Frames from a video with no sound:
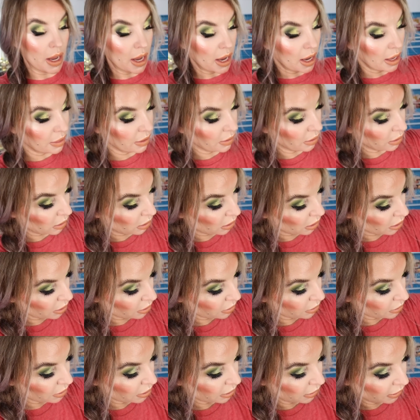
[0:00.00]
And there
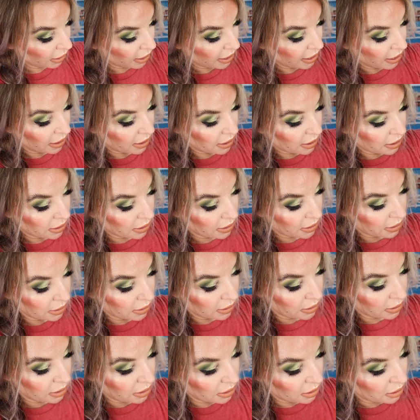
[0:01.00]
aren't like
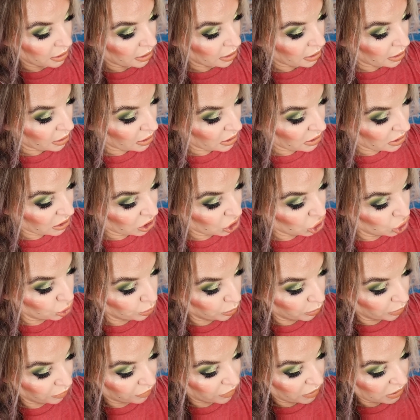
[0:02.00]

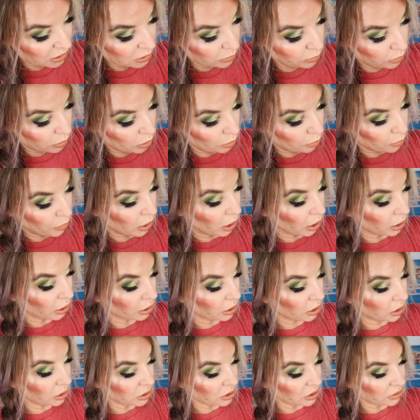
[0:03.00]
super visible
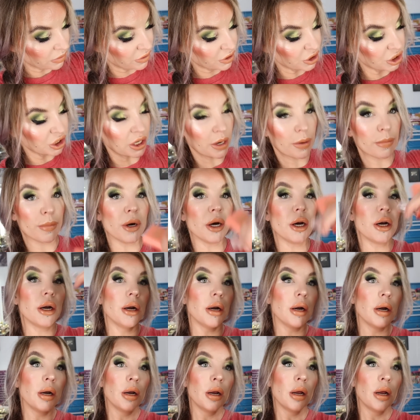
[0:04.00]
particles of shimmer